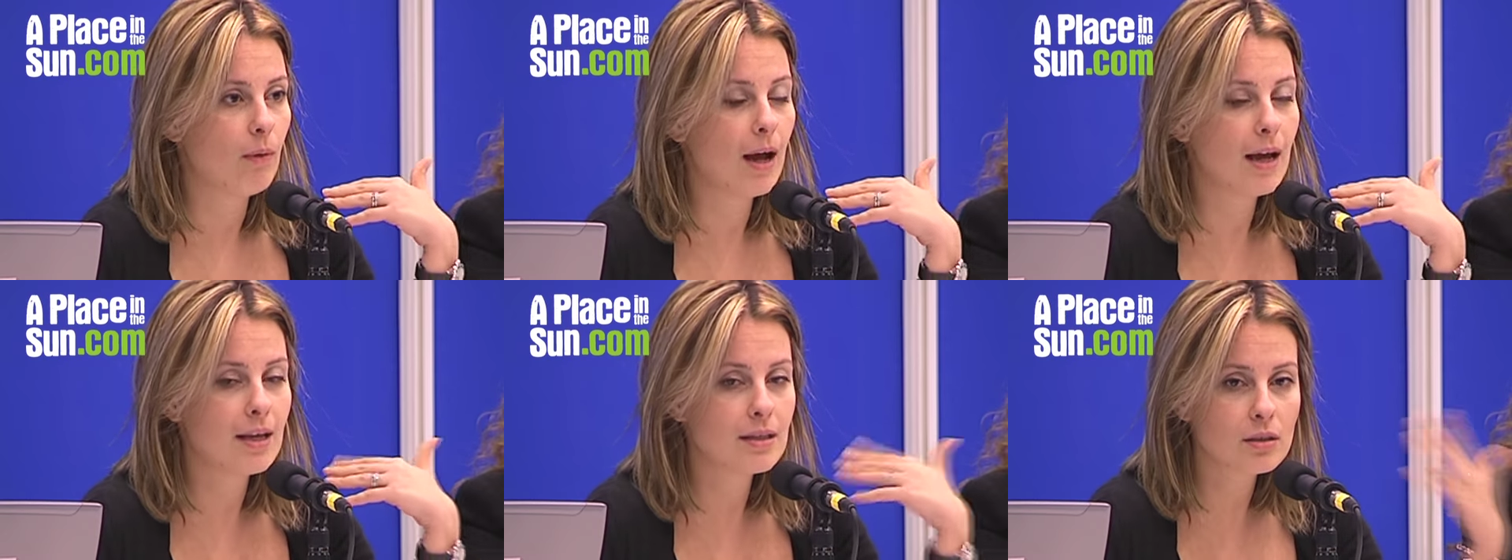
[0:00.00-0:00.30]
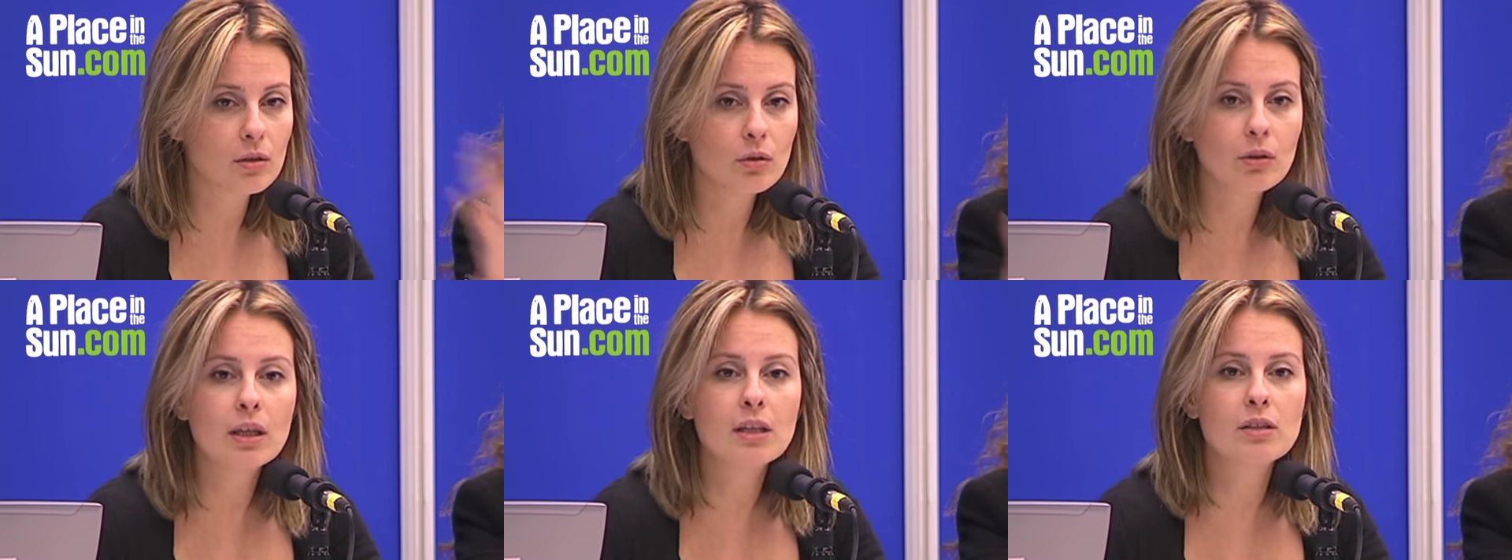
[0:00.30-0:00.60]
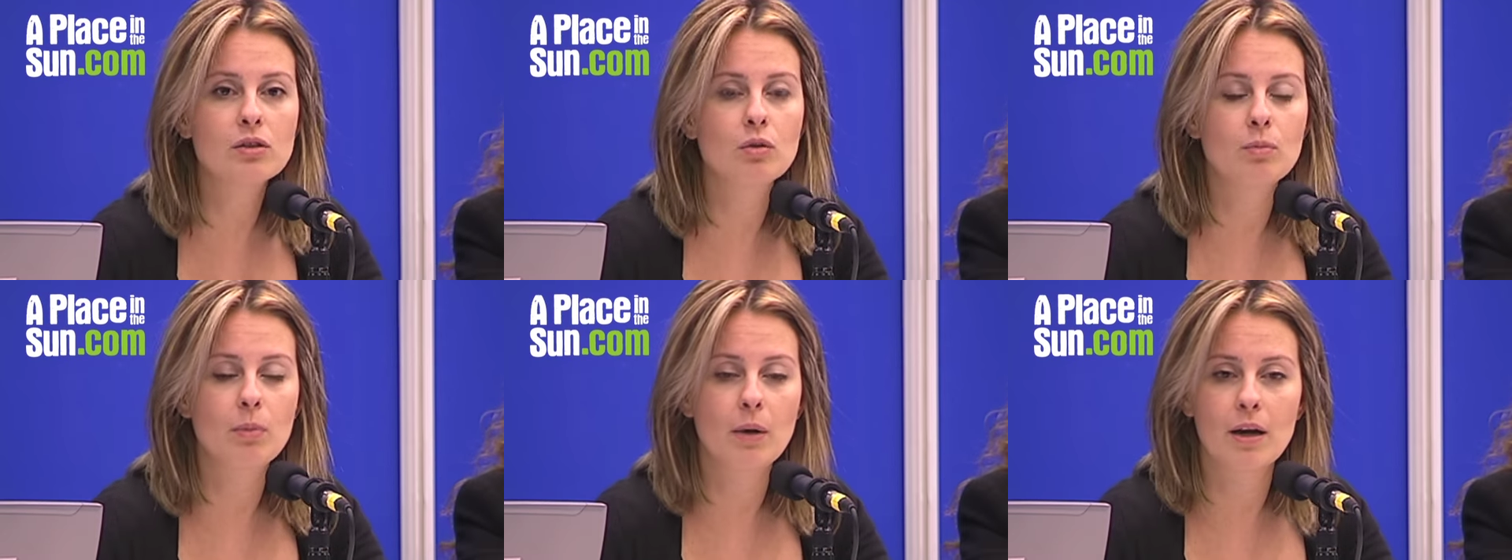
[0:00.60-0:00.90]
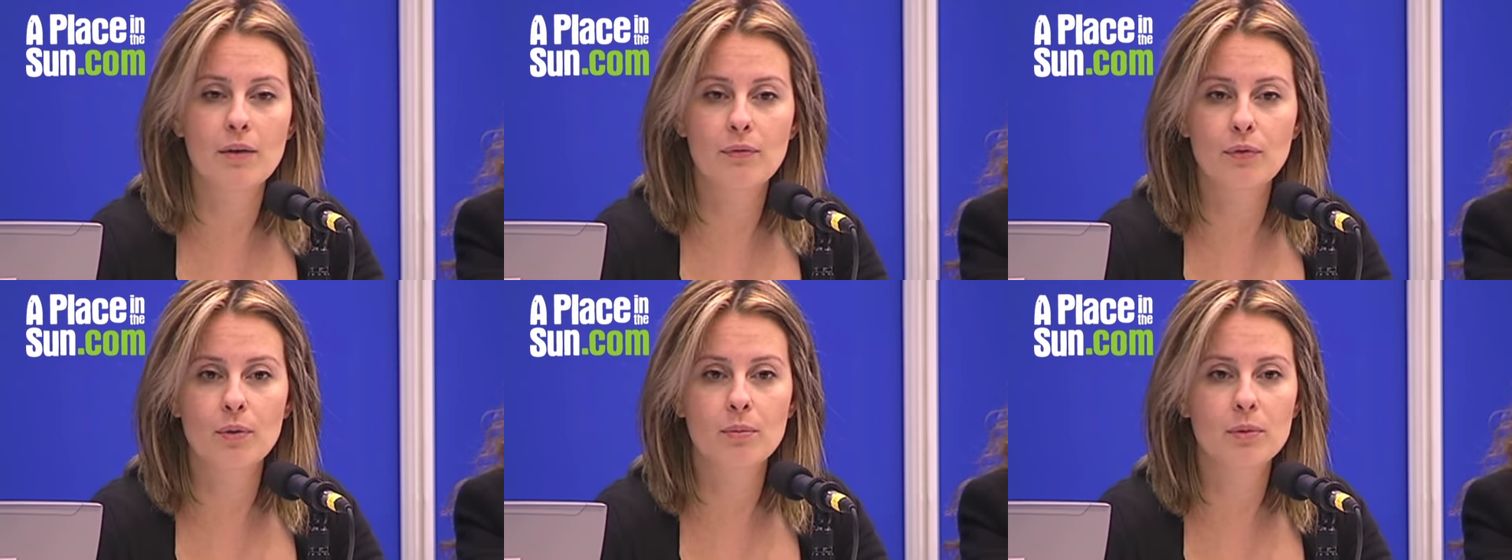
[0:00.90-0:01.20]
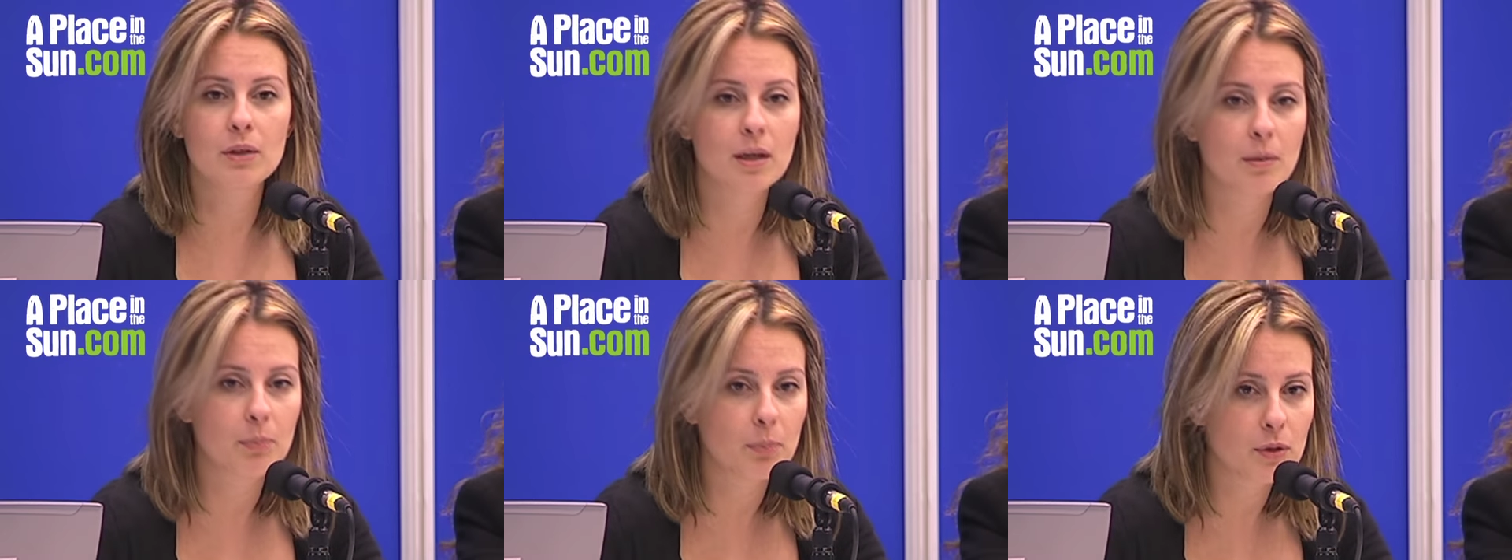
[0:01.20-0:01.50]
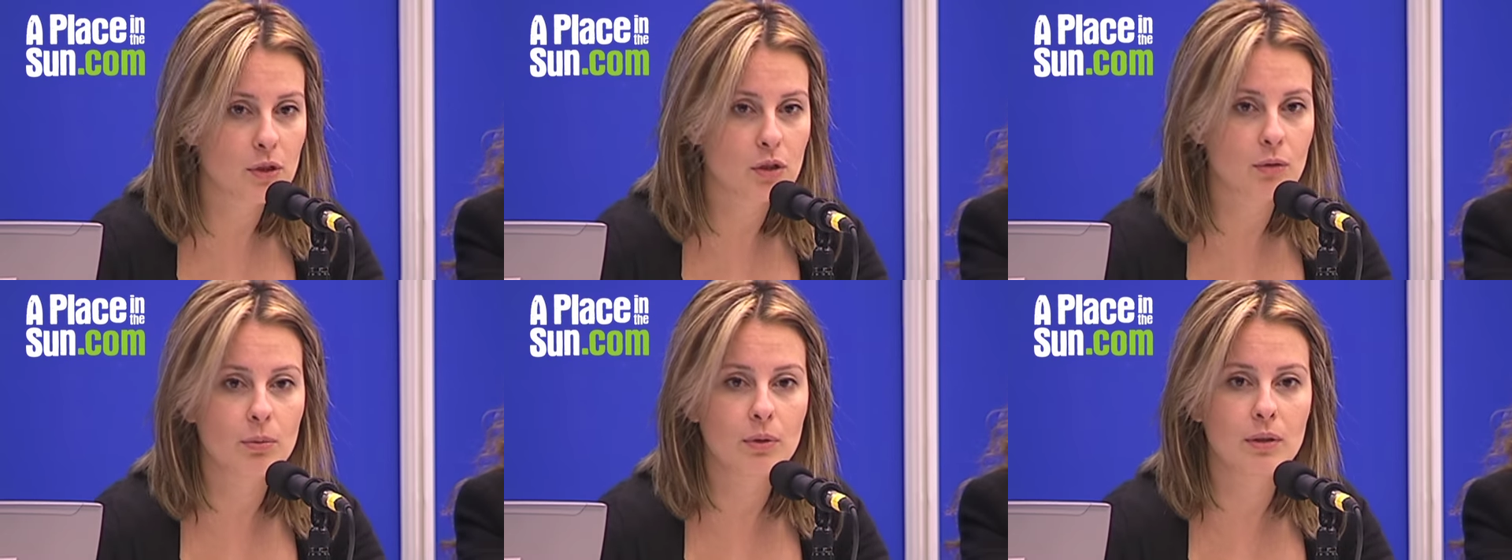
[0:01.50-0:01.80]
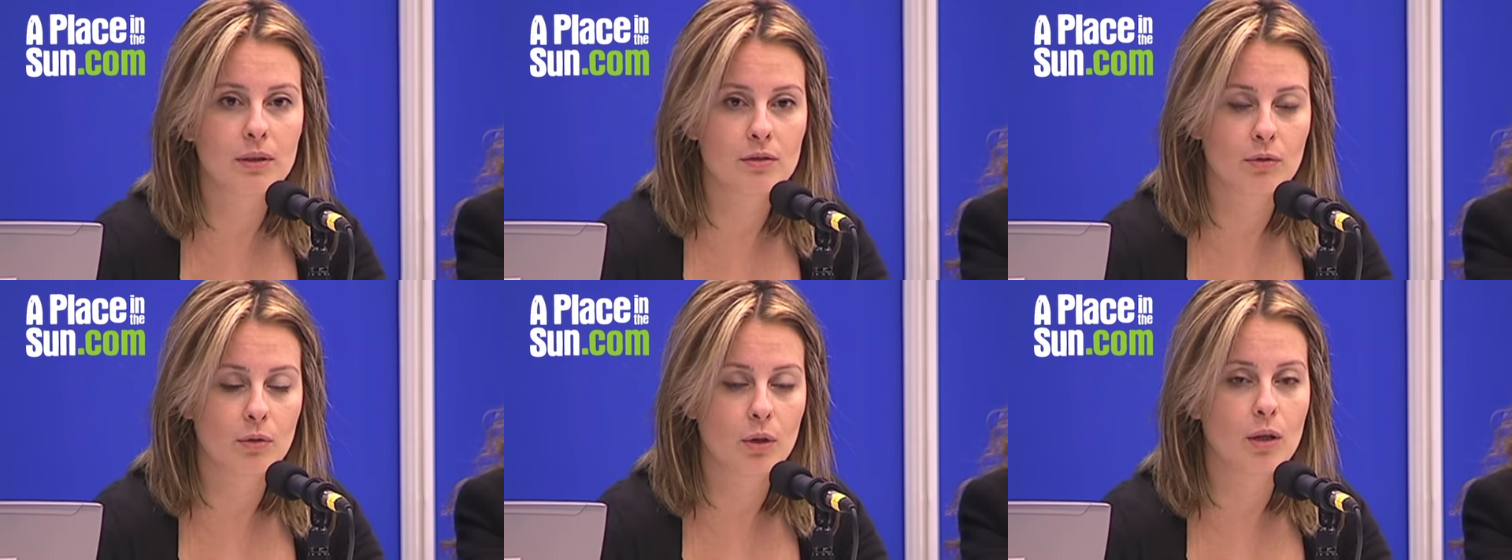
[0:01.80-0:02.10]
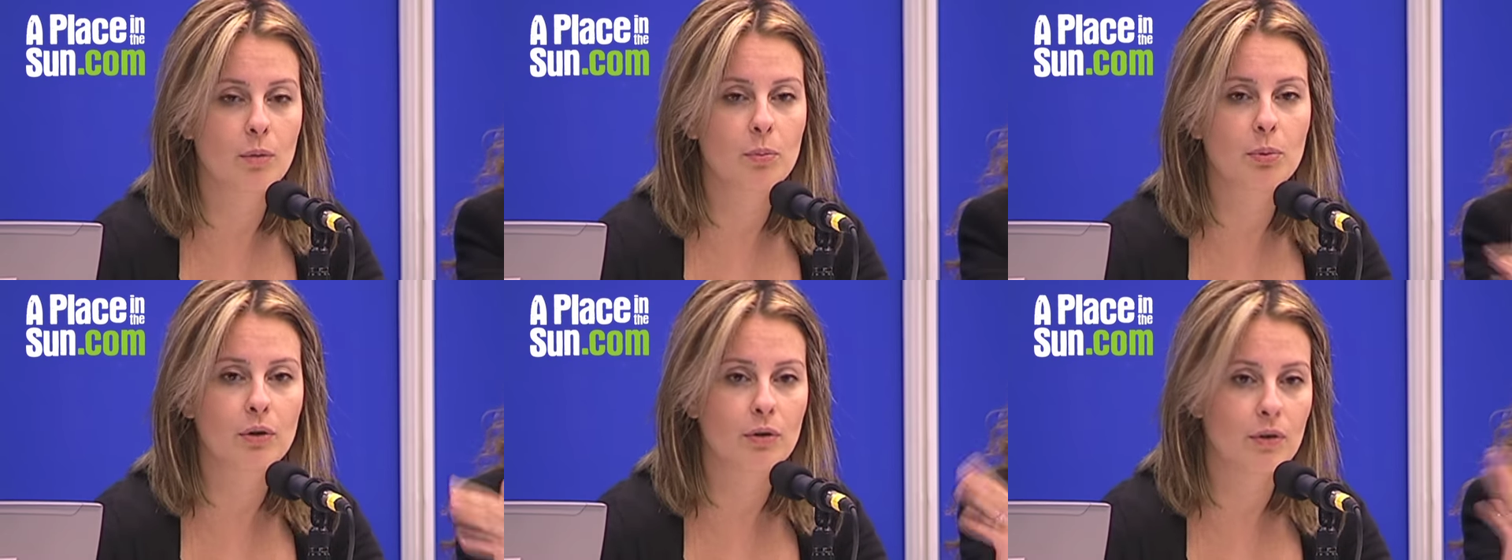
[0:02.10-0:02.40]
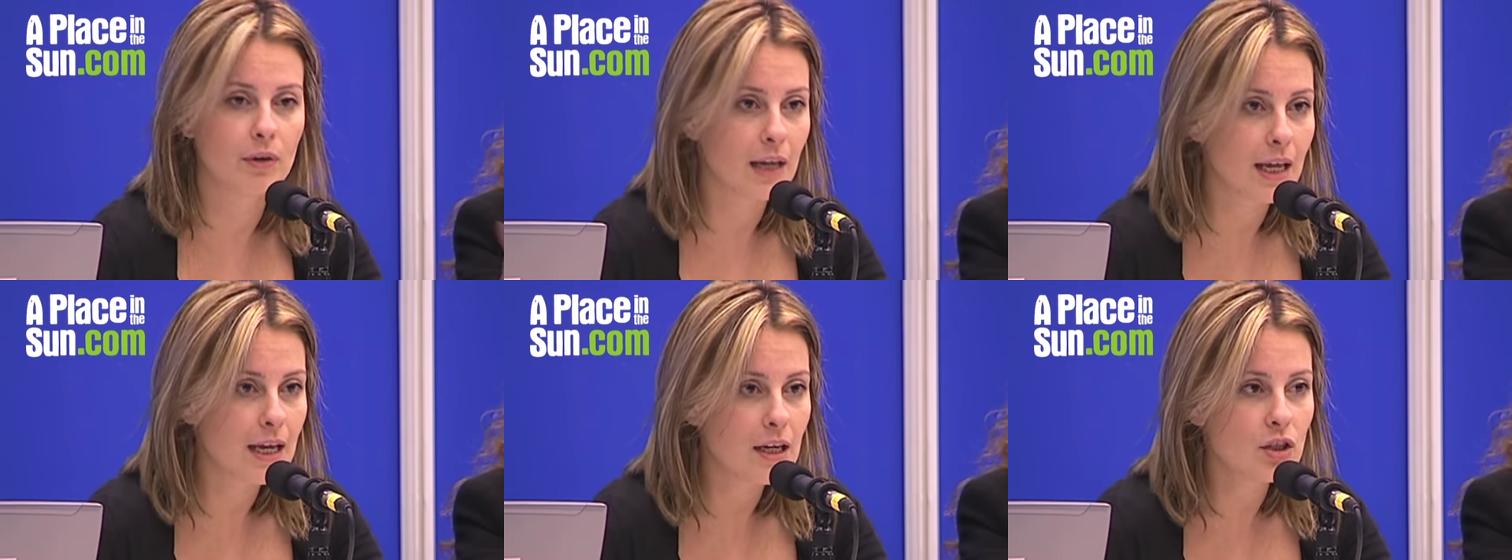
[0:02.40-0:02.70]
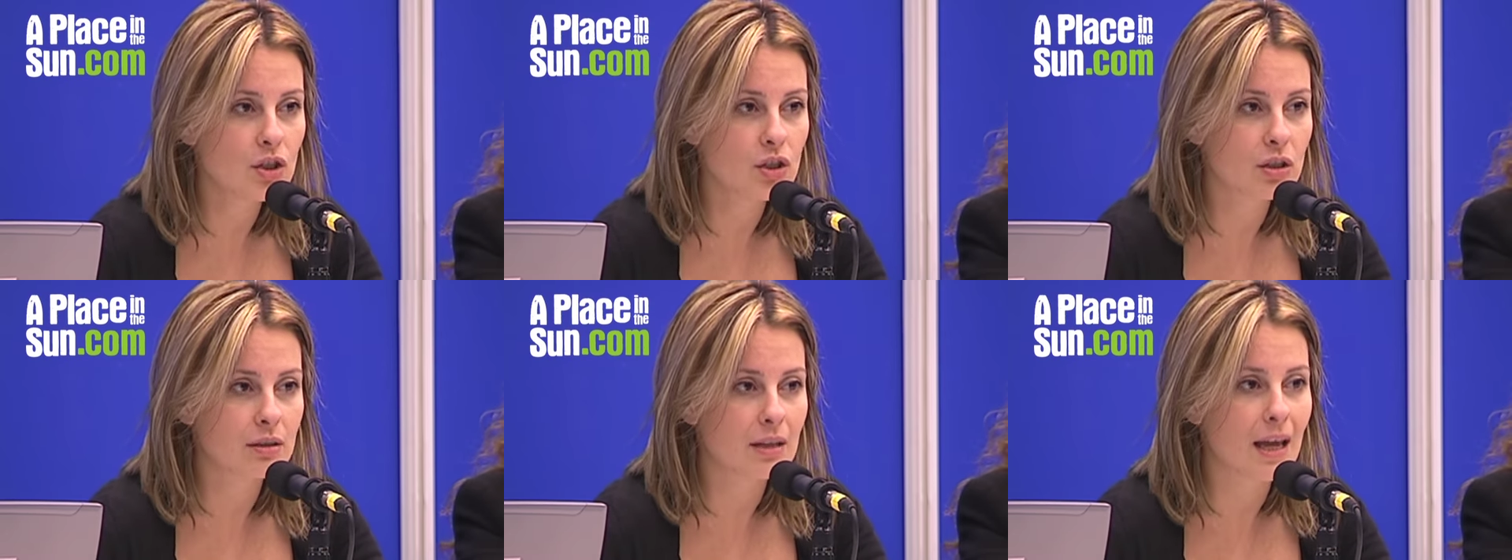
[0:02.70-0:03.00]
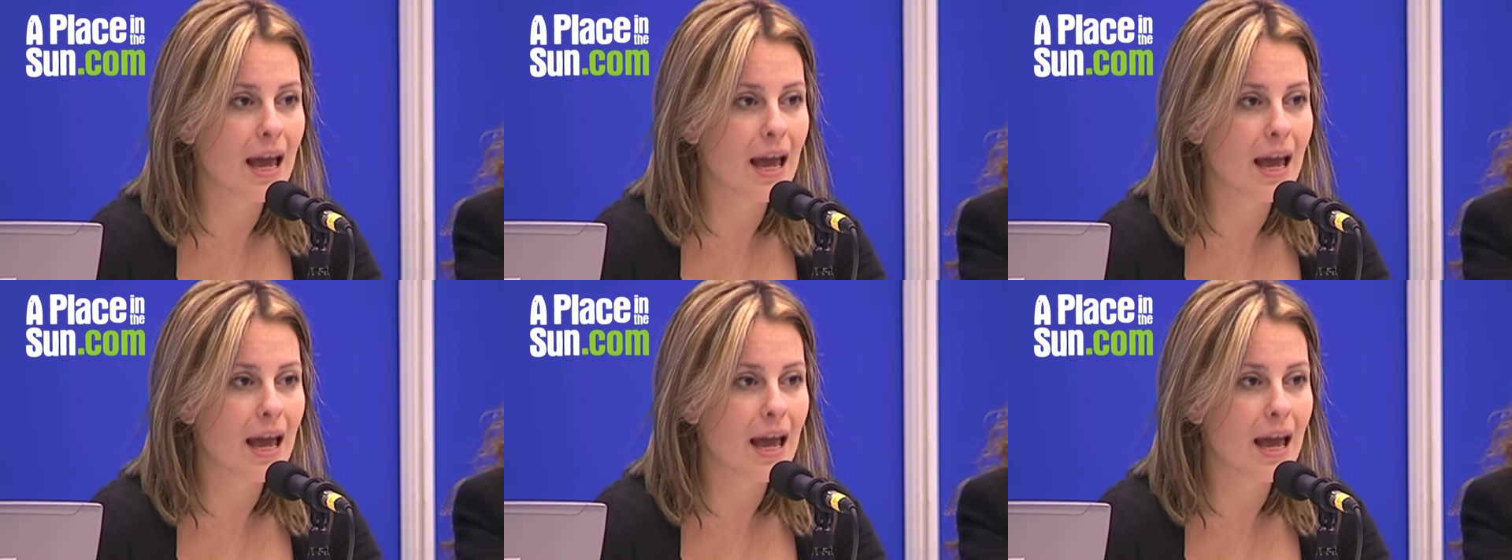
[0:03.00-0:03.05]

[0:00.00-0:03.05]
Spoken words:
as long as you buy from a reputable developer or an agent,